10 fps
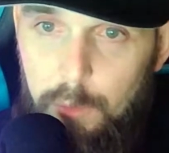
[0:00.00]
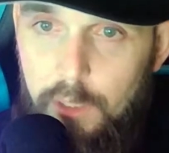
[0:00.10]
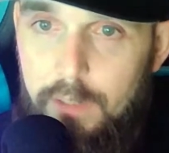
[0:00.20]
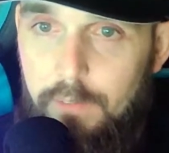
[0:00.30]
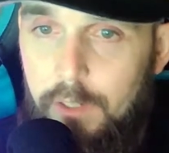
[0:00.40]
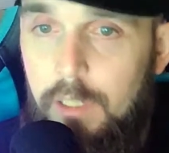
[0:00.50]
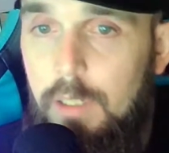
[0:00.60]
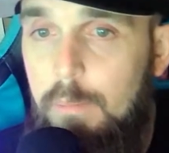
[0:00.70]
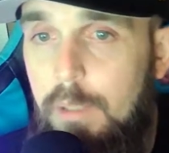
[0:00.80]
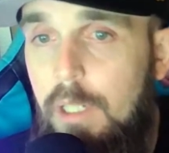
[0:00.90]
you believe in
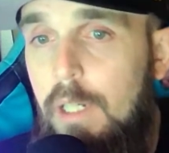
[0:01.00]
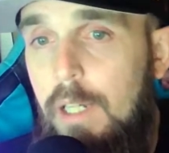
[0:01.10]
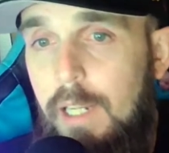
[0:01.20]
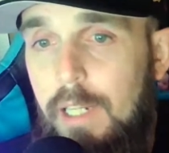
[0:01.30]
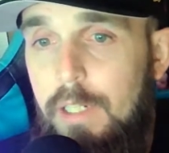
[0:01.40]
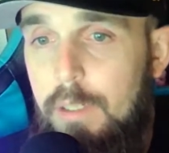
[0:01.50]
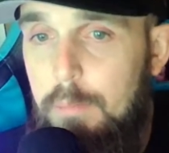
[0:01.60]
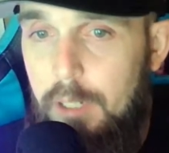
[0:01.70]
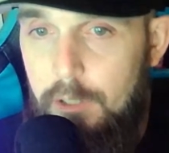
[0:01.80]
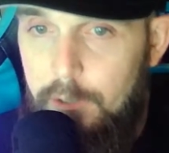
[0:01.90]
him, and you
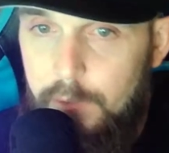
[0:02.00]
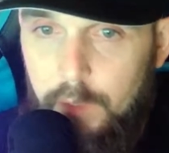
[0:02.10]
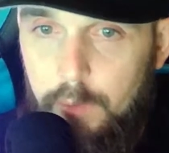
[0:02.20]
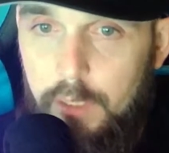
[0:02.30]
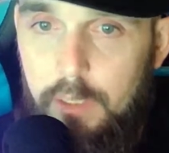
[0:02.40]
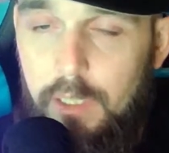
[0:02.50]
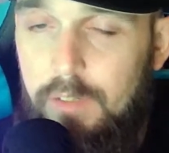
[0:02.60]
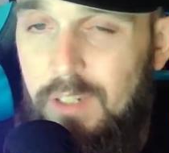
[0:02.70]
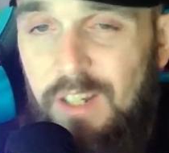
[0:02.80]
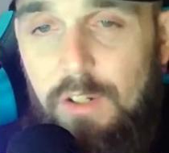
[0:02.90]
better do it quickly
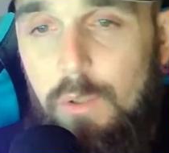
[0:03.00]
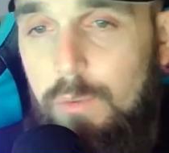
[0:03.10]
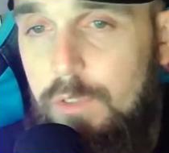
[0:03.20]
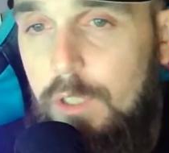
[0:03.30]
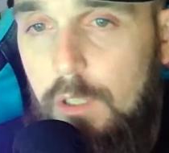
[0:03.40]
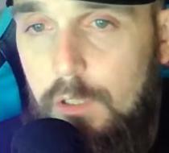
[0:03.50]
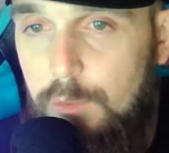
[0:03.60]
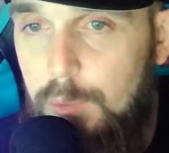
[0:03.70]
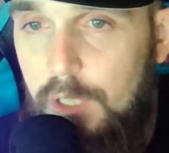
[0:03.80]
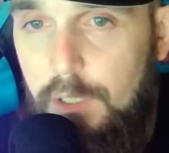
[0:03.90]
because I don't see
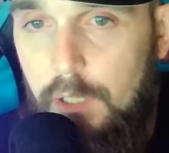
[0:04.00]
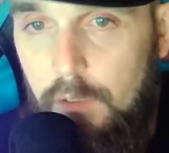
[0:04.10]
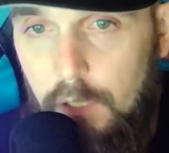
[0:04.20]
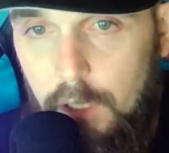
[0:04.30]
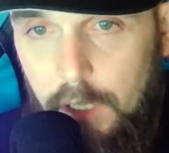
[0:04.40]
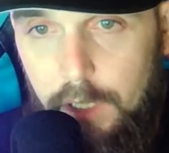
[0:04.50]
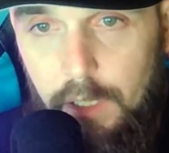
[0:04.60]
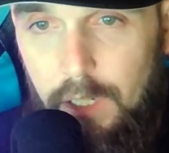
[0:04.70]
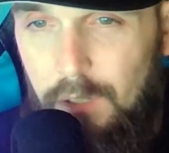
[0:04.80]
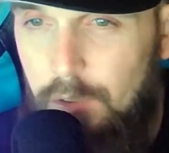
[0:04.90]
Ertz being there long. I
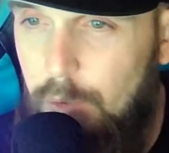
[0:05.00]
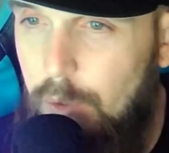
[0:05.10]
don't